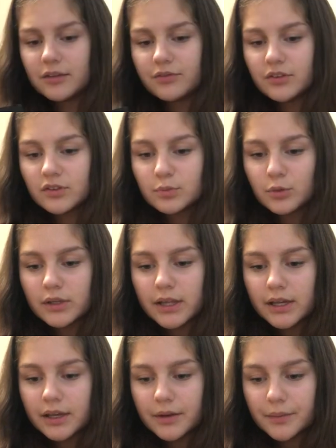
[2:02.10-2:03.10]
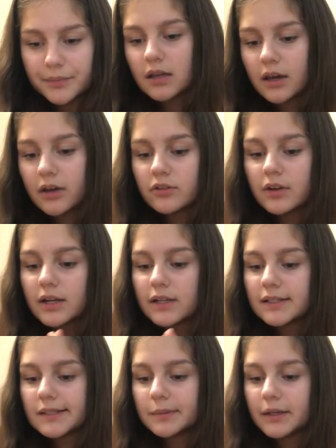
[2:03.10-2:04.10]
It feels more like, I don't know how to
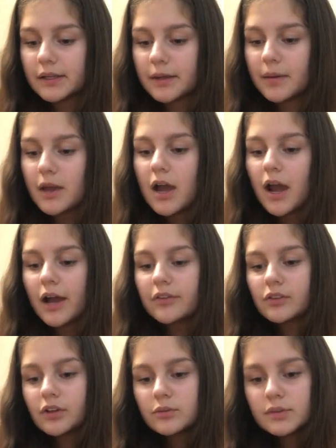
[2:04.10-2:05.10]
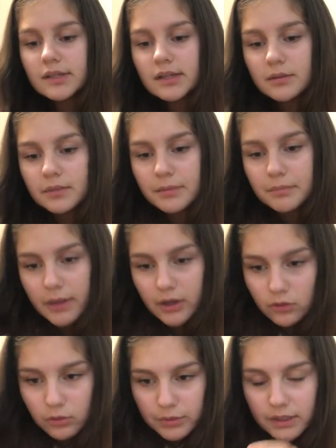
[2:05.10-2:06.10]
explain it. I thought it was gonna be
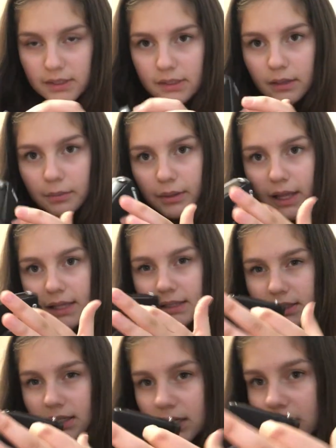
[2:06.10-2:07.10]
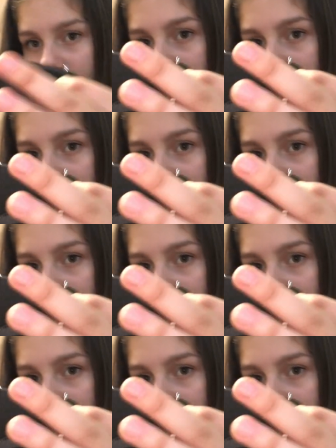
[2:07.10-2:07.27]
metal, but it's like plastic.